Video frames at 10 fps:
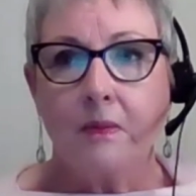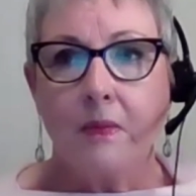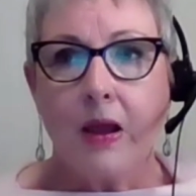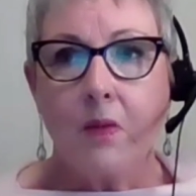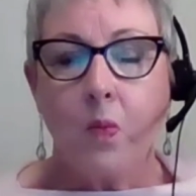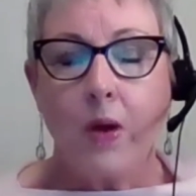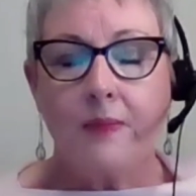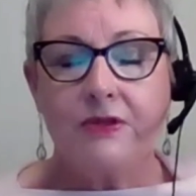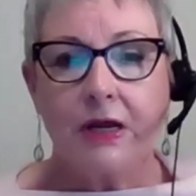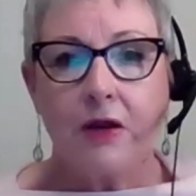My
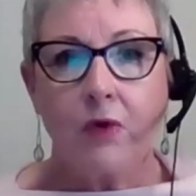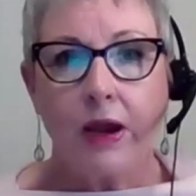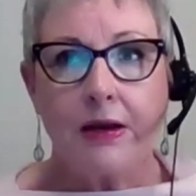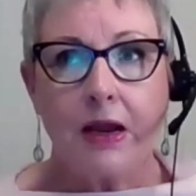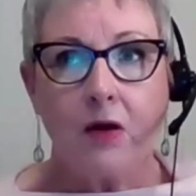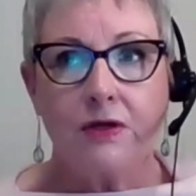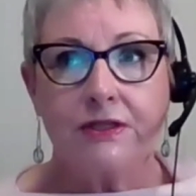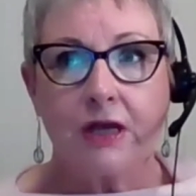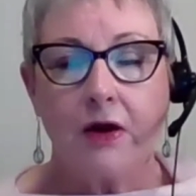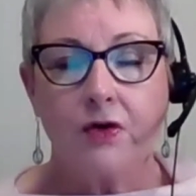website right now
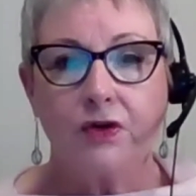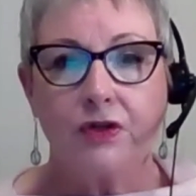is under